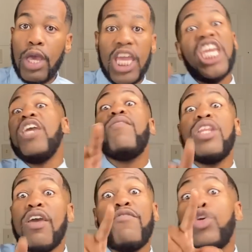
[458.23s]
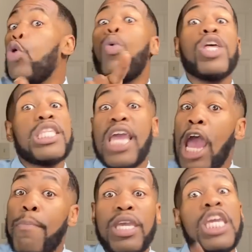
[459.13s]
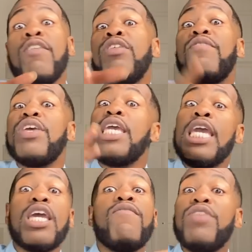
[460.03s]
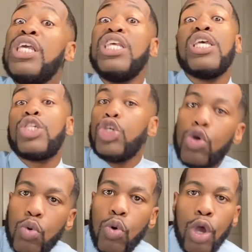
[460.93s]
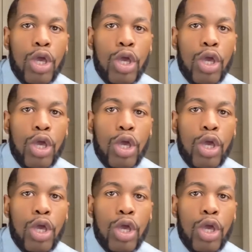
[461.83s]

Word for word: Even if you wasn't happy, even if it inconvenienced you,